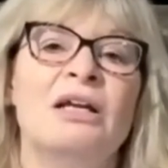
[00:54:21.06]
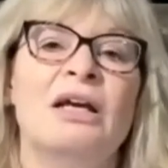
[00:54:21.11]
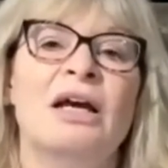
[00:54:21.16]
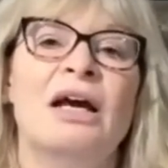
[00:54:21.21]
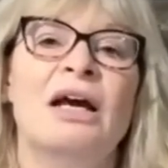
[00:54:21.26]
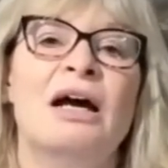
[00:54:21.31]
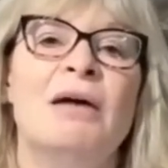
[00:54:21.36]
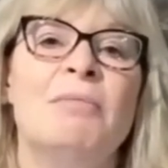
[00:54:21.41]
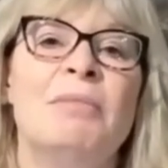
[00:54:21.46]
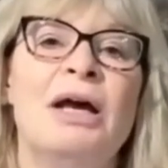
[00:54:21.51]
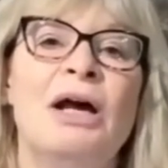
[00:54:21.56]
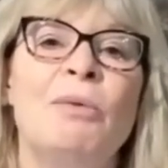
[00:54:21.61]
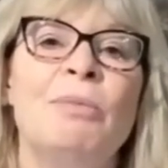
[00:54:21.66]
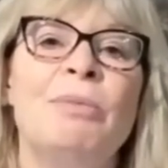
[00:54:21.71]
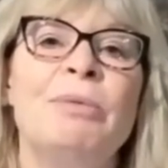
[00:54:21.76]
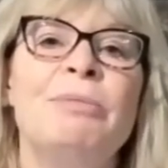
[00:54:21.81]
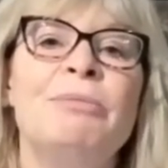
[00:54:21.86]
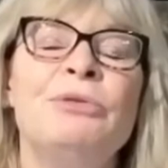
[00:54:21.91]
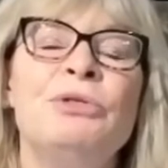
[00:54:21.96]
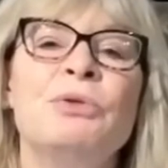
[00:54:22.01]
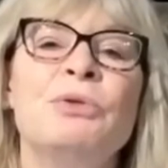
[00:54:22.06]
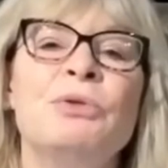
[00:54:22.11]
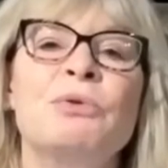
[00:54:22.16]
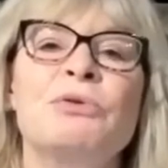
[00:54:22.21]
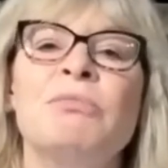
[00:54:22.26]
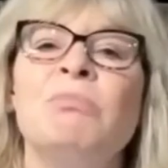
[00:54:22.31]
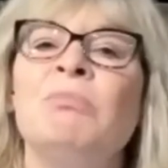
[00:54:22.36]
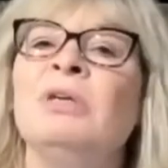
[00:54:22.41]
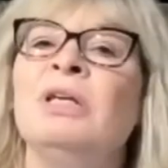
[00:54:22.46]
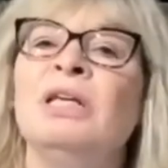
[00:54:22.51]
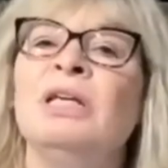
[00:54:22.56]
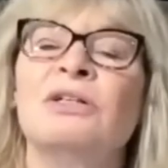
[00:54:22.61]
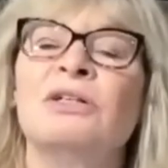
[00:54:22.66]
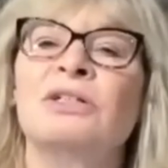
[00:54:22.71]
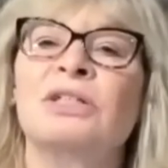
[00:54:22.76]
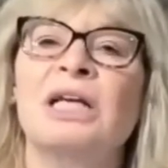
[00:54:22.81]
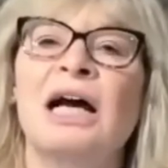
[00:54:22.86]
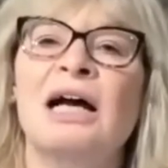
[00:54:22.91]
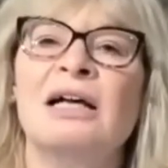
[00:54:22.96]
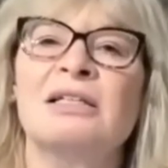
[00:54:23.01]
Um, help them do those menial
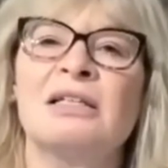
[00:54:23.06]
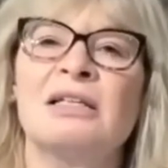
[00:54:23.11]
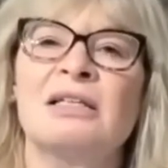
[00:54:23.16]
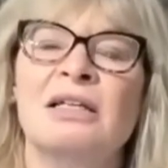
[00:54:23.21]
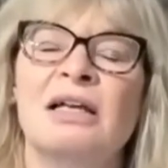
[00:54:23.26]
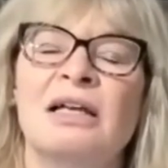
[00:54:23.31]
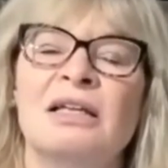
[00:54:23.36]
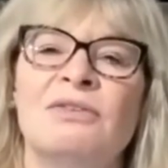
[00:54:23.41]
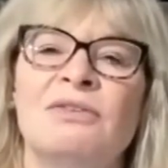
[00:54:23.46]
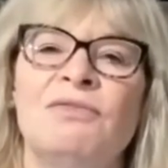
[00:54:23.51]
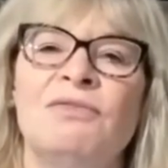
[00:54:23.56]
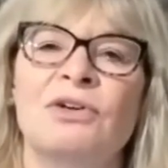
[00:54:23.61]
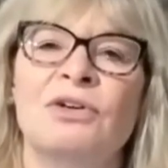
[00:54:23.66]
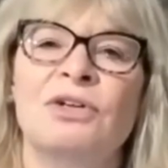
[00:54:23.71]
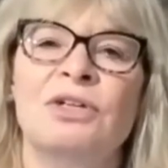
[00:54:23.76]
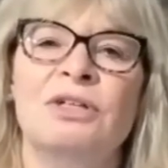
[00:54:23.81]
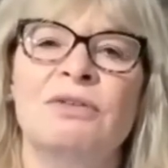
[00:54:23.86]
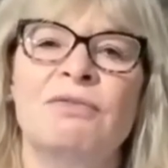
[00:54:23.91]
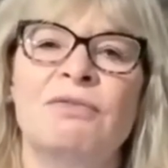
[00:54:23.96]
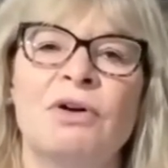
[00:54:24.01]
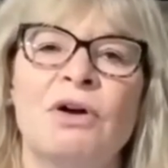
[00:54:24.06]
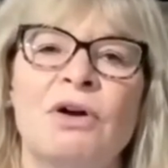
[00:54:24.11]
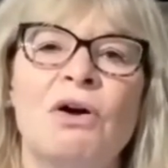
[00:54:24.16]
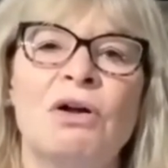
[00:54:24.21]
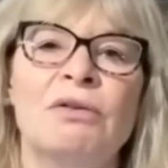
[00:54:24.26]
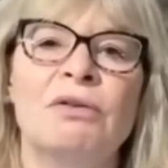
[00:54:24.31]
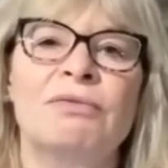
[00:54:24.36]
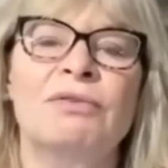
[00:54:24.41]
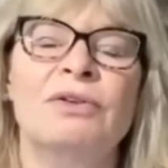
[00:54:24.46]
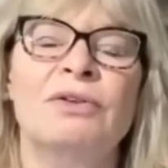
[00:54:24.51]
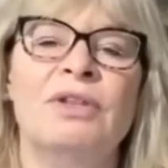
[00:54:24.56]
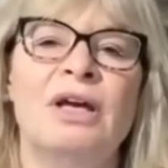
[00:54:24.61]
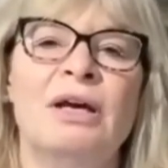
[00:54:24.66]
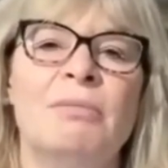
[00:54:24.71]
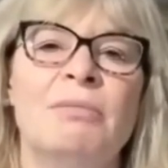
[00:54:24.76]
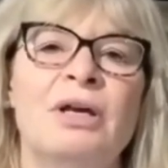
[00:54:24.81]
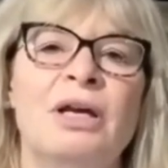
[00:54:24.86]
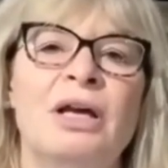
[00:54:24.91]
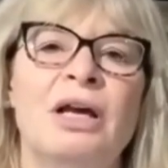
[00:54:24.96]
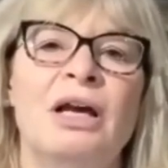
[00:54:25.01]
tasks that's very difficult for
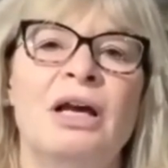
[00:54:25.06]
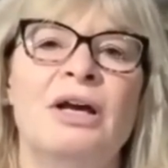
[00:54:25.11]
them